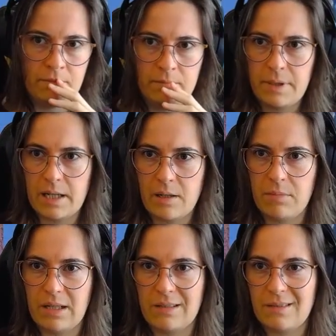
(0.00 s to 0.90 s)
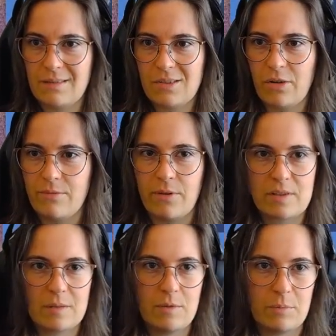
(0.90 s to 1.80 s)
Pardon me. Sorry
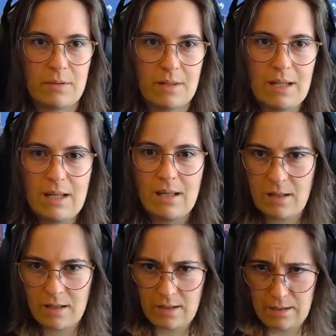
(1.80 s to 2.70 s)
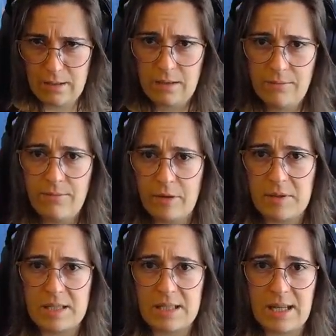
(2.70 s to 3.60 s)
folks, I'm a little bit
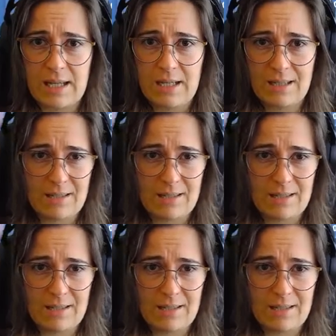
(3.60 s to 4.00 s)
phlegmy today.